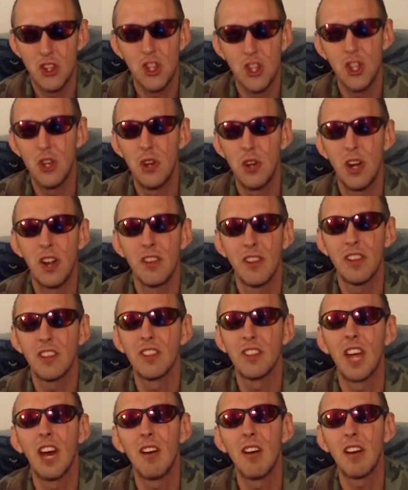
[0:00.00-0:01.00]
shoot all
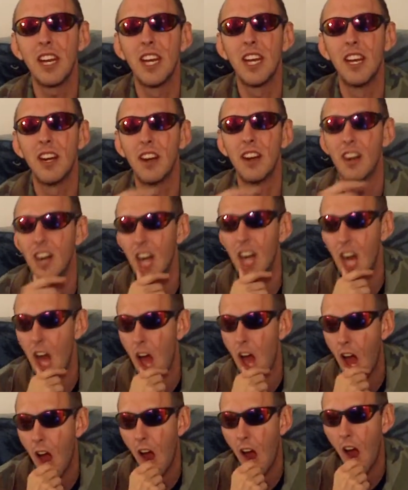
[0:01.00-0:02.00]
this out here.
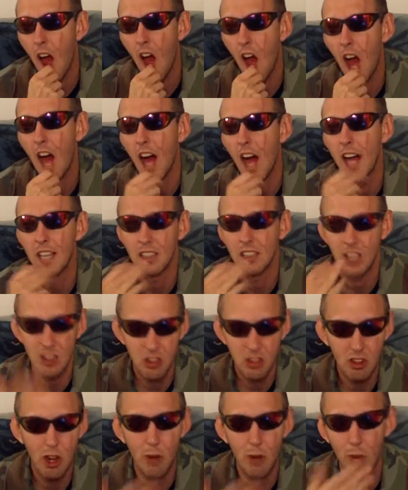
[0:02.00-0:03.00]

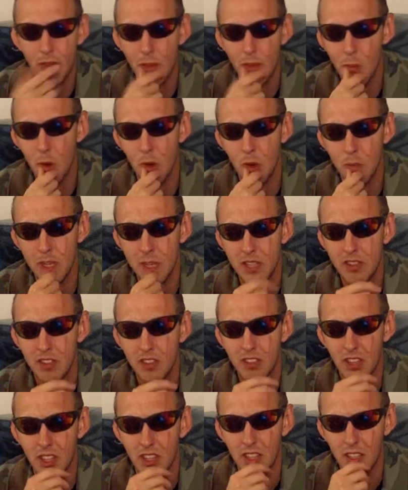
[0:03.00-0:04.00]
Let's start with the
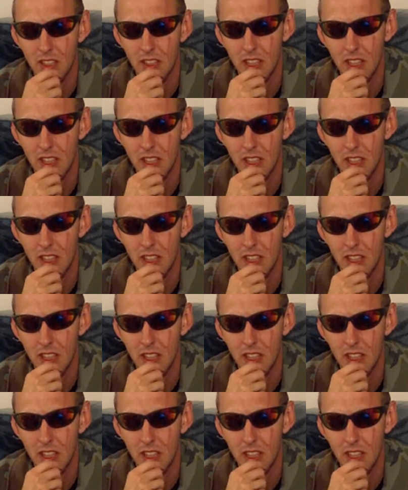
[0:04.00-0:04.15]
Mormons.